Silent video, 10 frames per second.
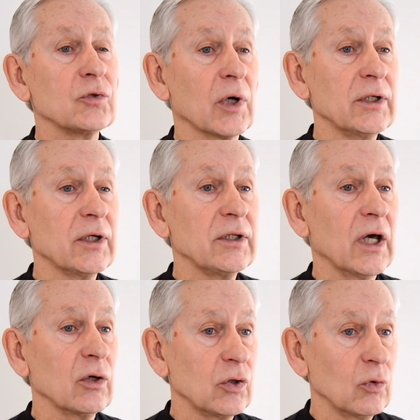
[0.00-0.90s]
trying to
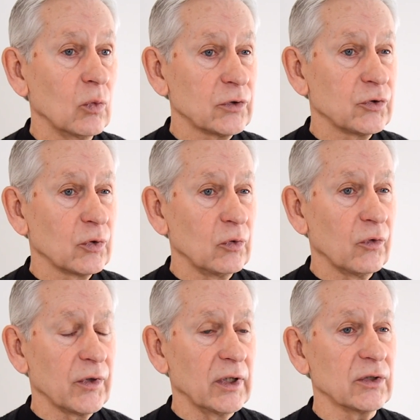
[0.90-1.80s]
tell you what
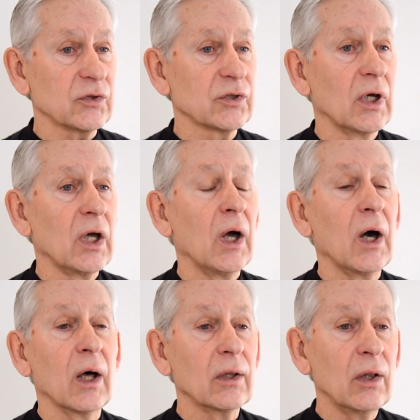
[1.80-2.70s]
truth is.
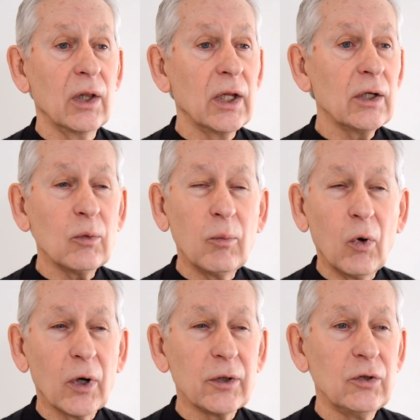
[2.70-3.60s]
A little
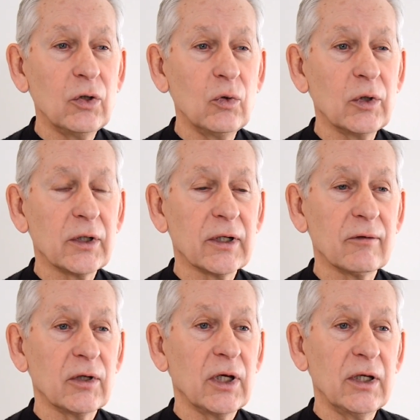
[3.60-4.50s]
boy knew
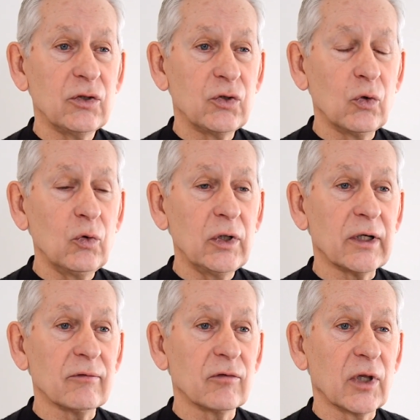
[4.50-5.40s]
it
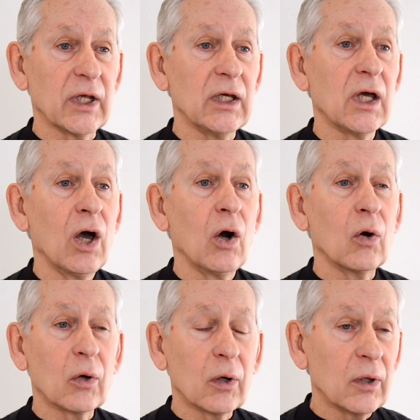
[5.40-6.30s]
intuitively,
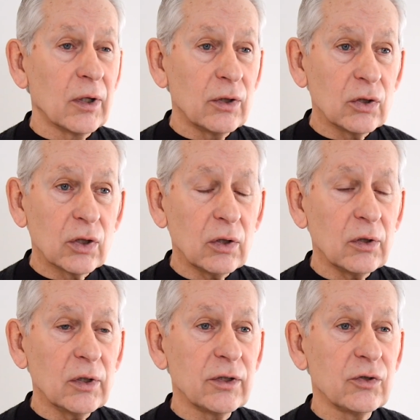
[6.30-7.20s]
or a little
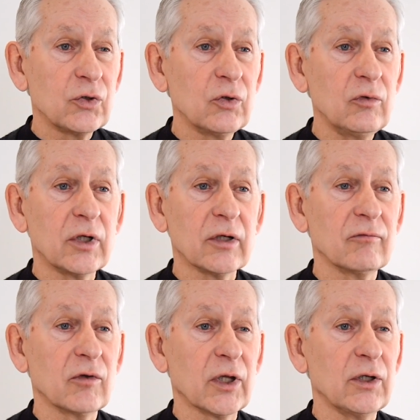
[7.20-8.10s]
girl
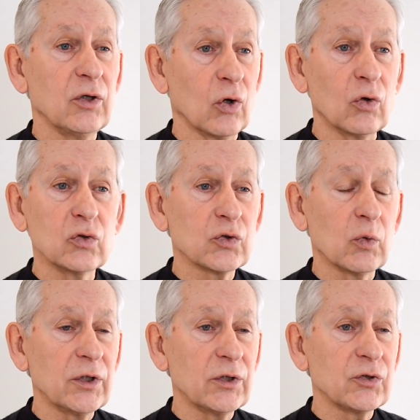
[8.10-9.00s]
intuitively
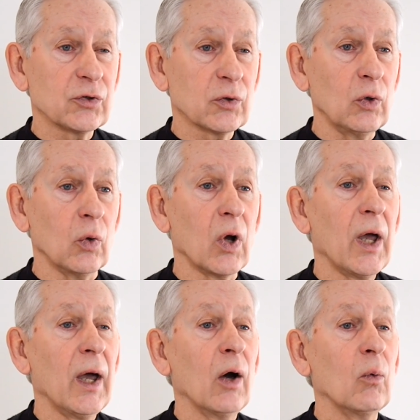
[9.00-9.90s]
knows what is
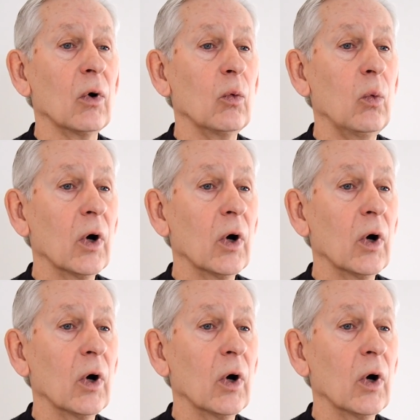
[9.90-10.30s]
true. Well,